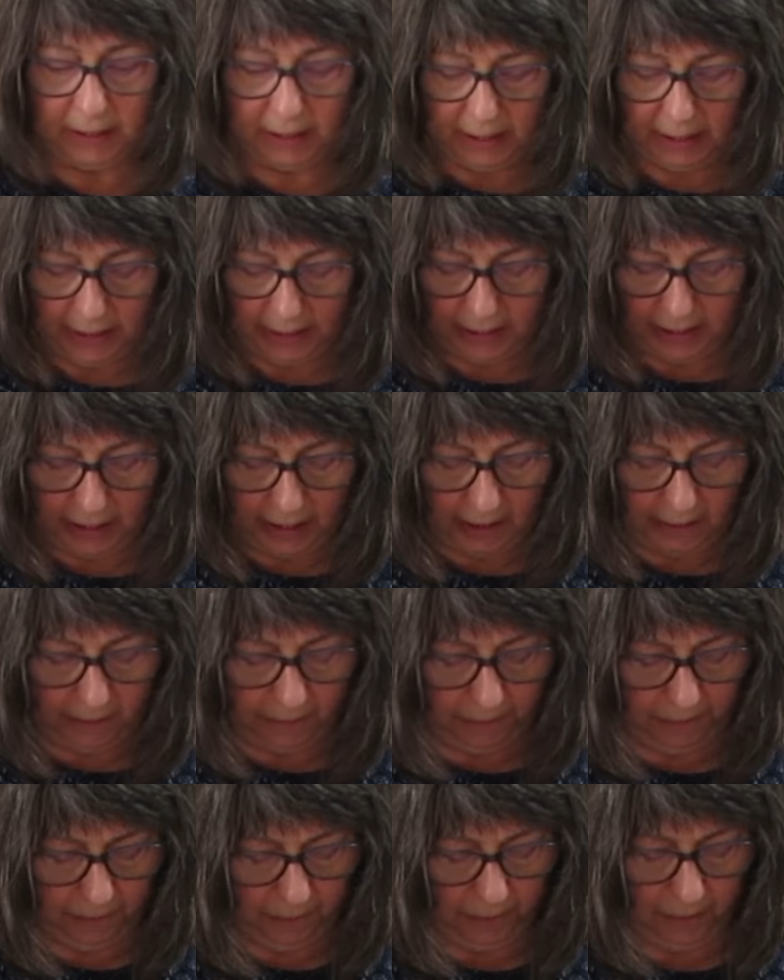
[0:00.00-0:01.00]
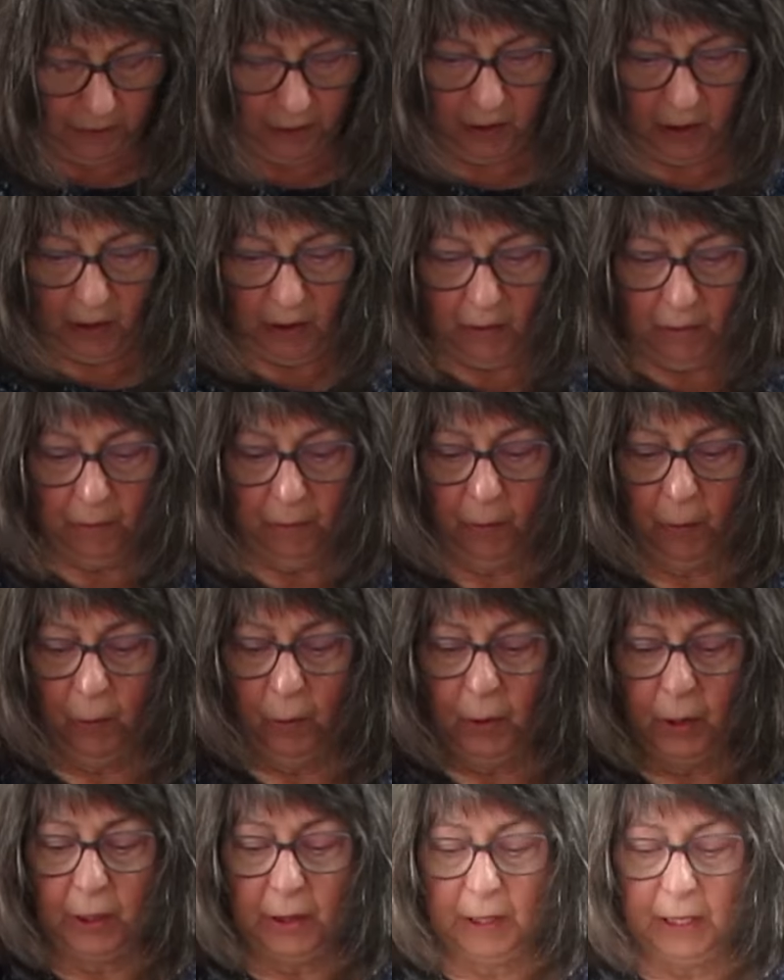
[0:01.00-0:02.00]
enough
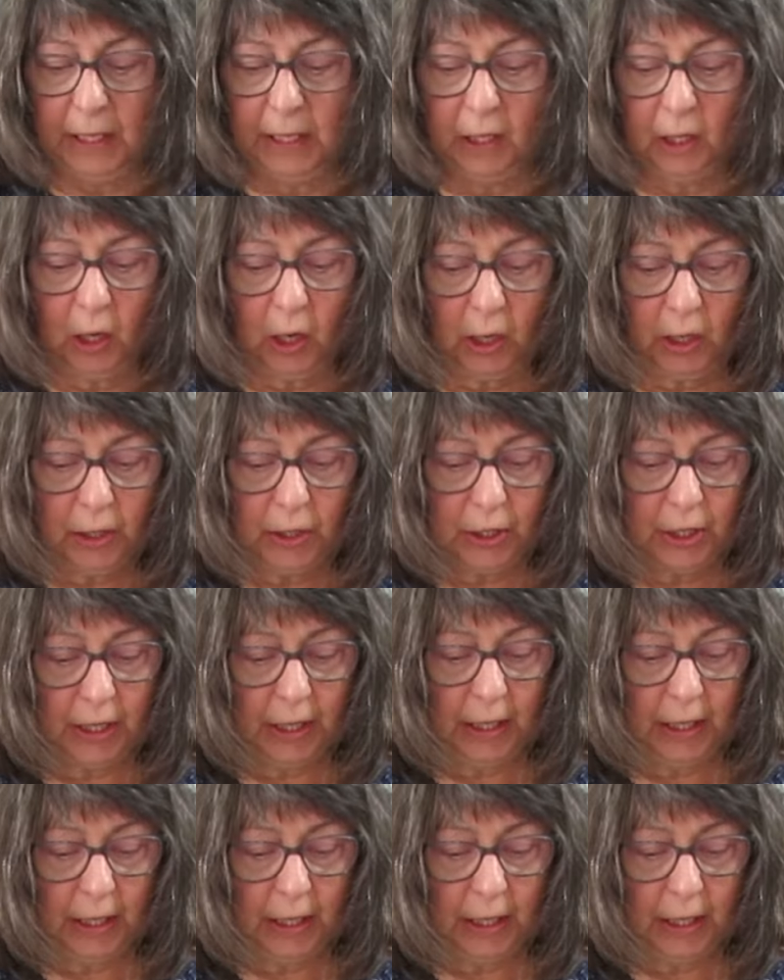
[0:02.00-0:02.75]
for the large